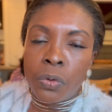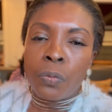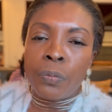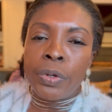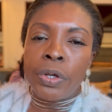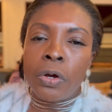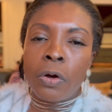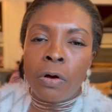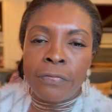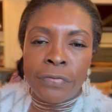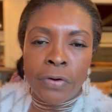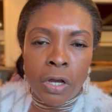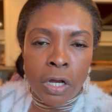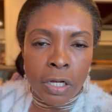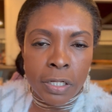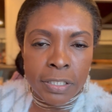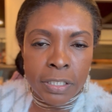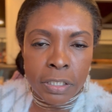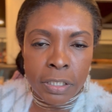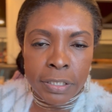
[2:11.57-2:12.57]
We offer
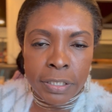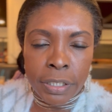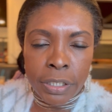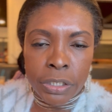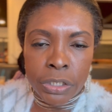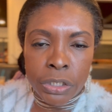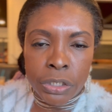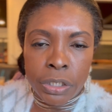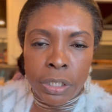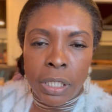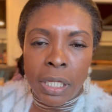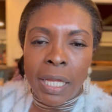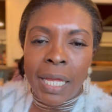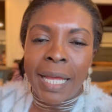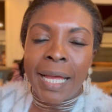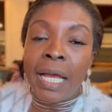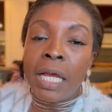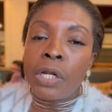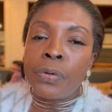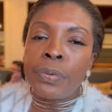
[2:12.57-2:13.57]
consultation
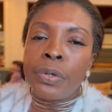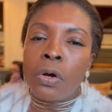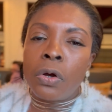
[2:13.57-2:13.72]
and